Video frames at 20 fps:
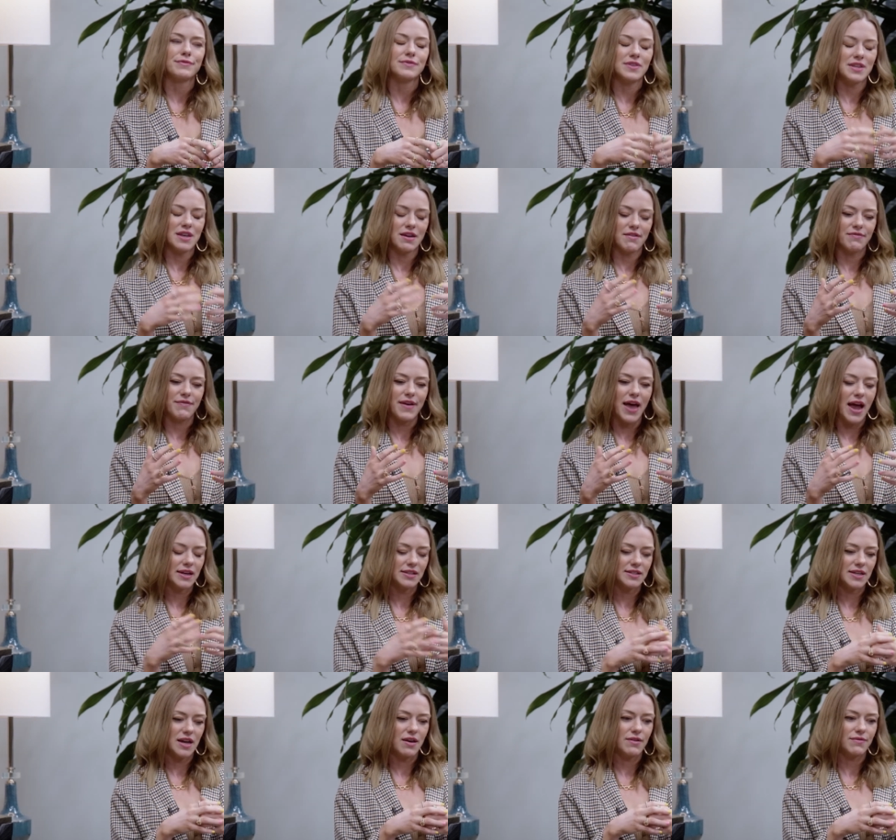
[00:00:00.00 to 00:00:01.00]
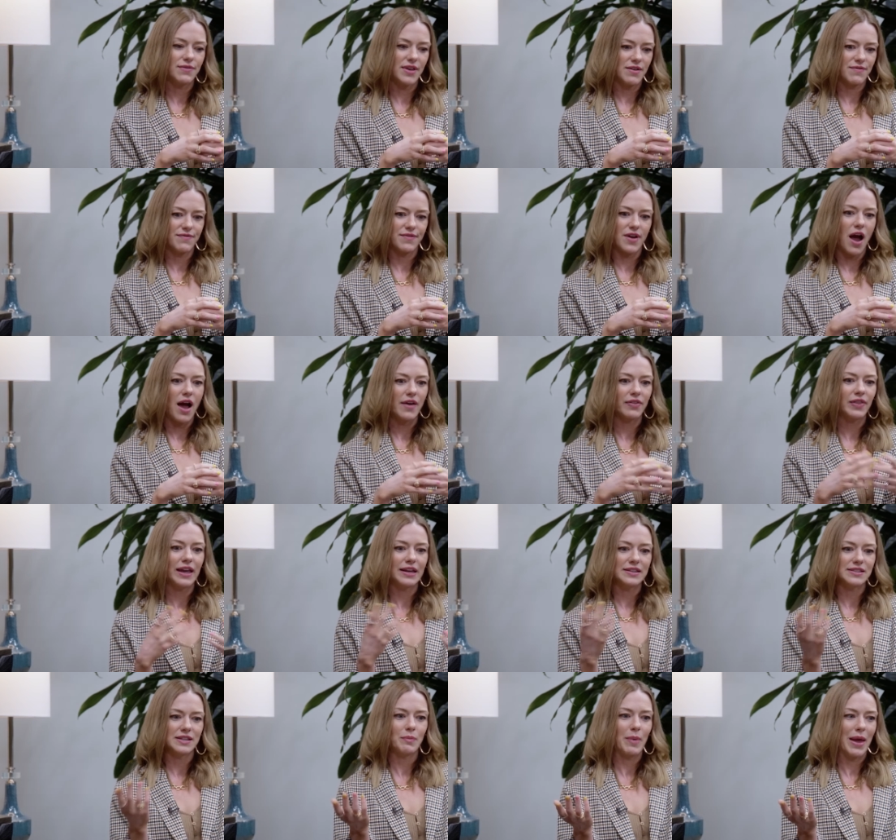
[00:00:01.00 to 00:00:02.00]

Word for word: the effect of, if God lays a